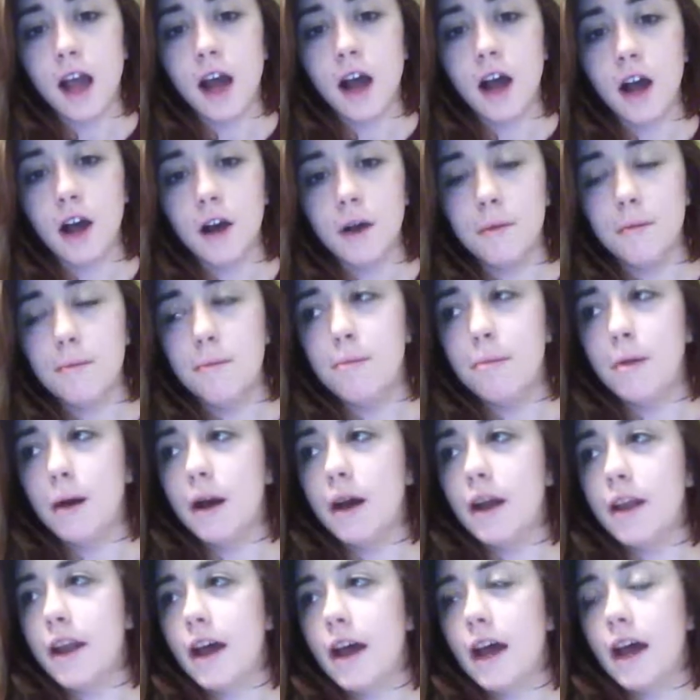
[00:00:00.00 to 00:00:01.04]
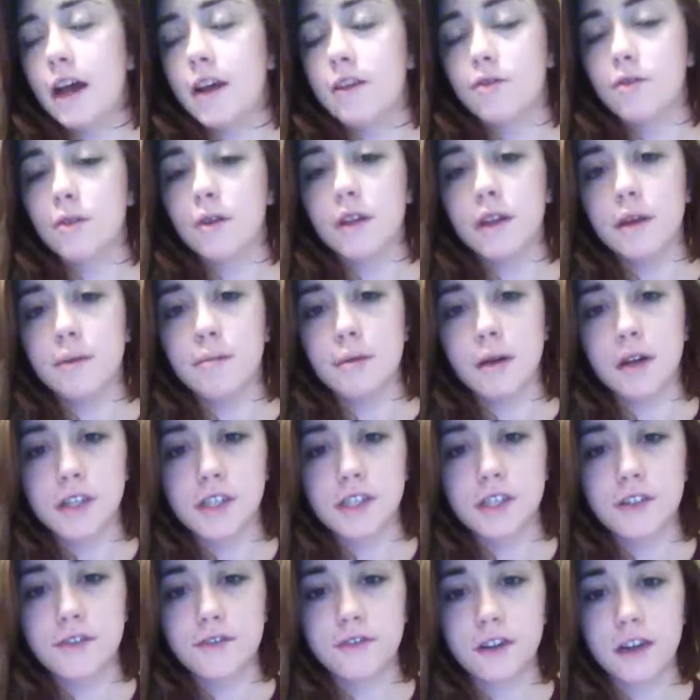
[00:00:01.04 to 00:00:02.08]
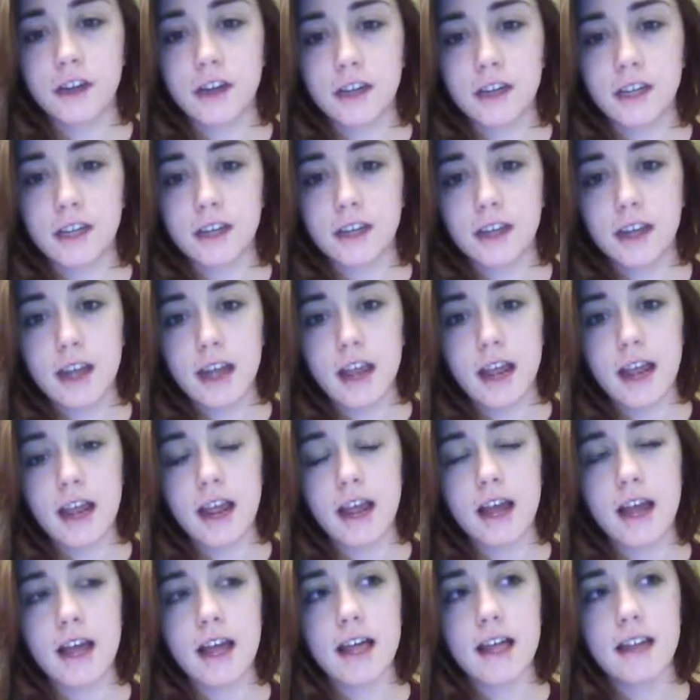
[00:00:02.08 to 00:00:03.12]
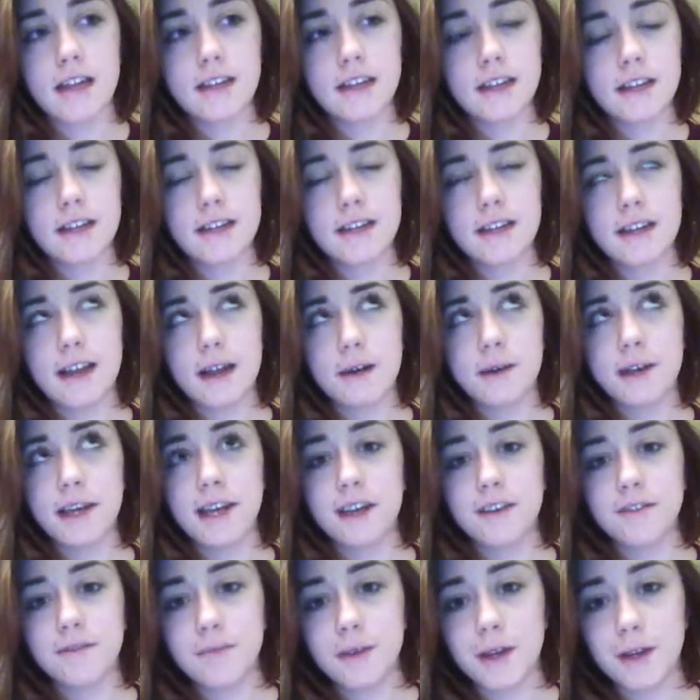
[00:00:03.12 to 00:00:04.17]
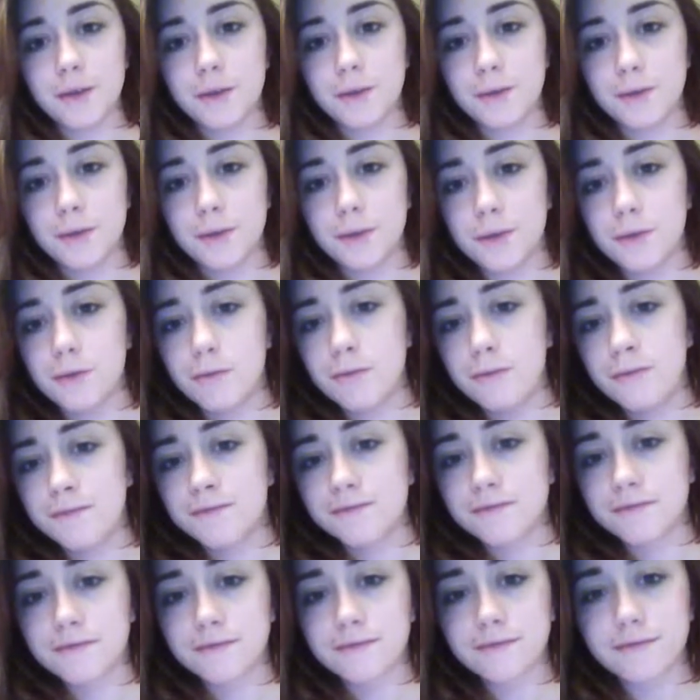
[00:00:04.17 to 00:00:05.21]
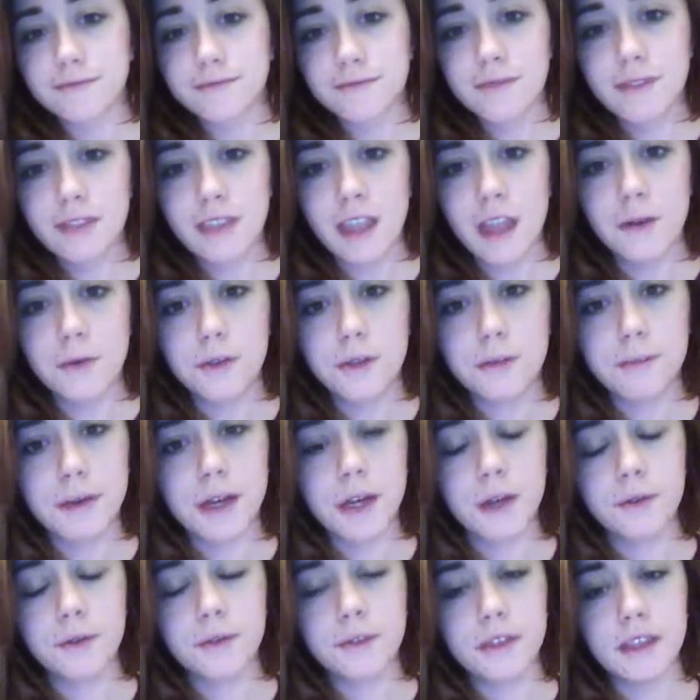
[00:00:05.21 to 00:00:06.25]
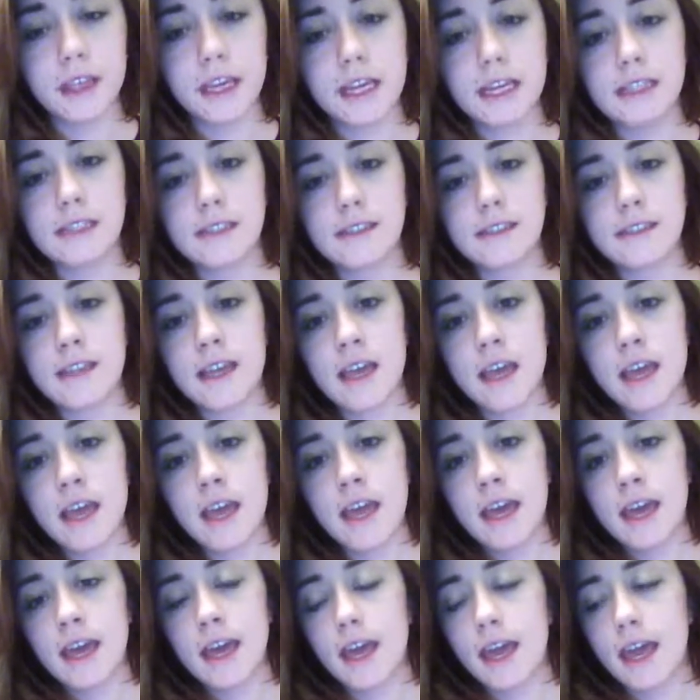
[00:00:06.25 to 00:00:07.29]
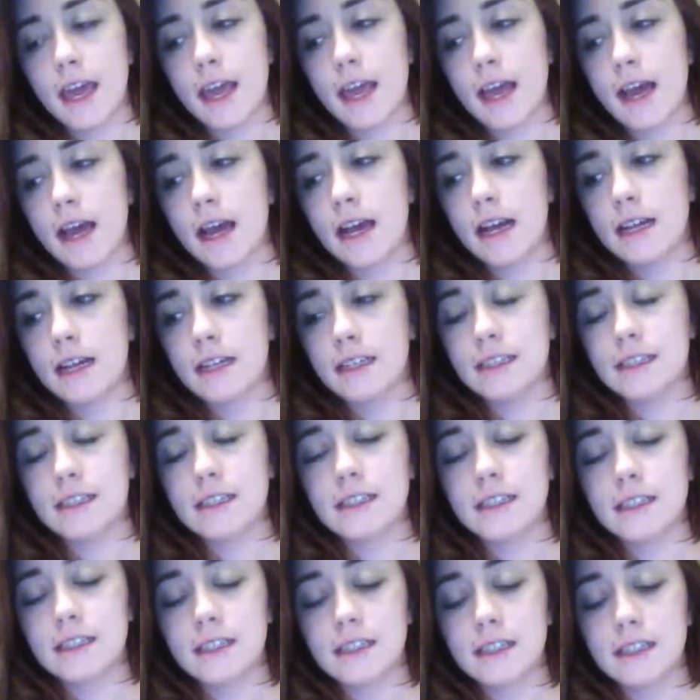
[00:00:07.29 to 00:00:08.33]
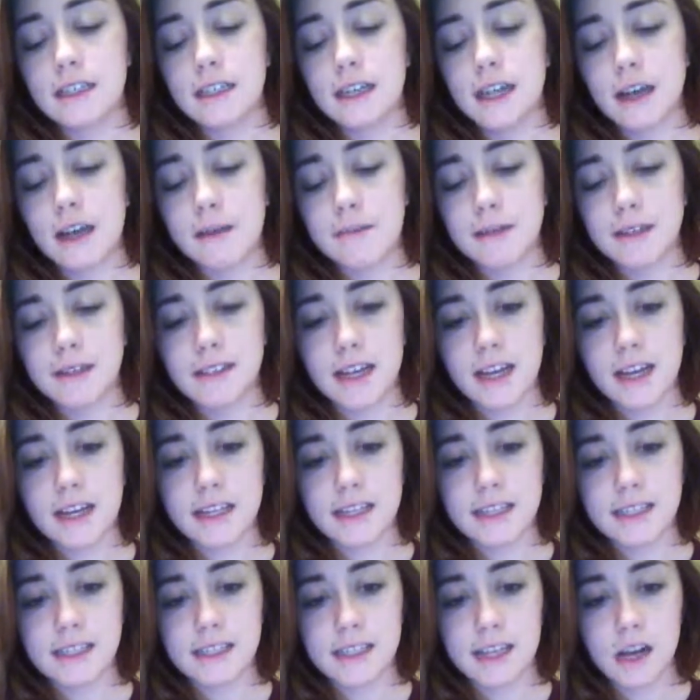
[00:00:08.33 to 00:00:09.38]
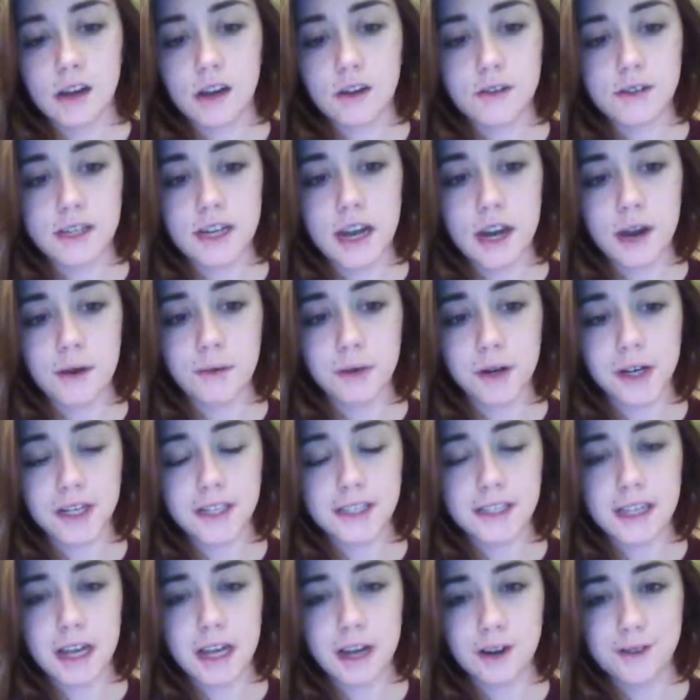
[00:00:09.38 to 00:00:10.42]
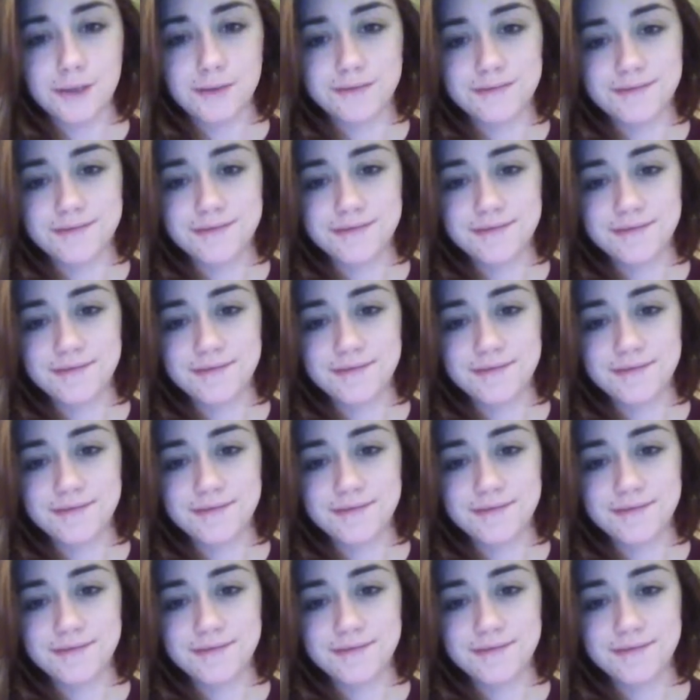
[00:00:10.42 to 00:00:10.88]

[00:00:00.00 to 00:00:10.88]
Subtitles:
But I've really pushed for it, and now I have my own room with my own things, and I'm excited to see how tonight works out.